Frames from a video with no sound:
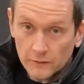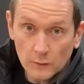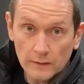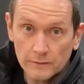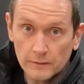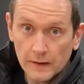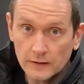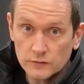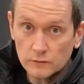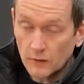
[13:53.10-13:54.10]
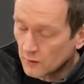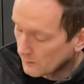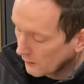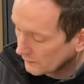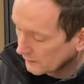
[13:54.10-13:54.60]
the width of the actual
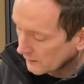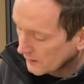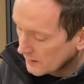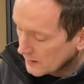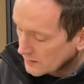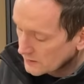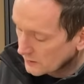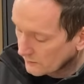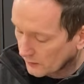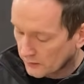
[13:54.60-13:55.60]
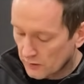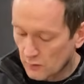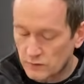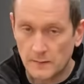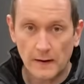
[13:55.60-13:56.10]
robot. So you've got a
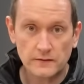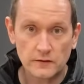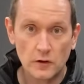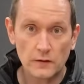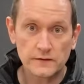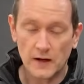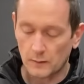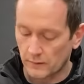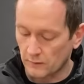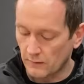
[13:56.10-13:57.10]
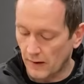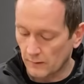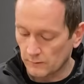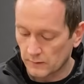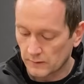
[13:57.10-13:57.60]
huge amount of contact with the
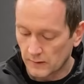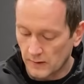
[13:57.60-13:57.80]
ground,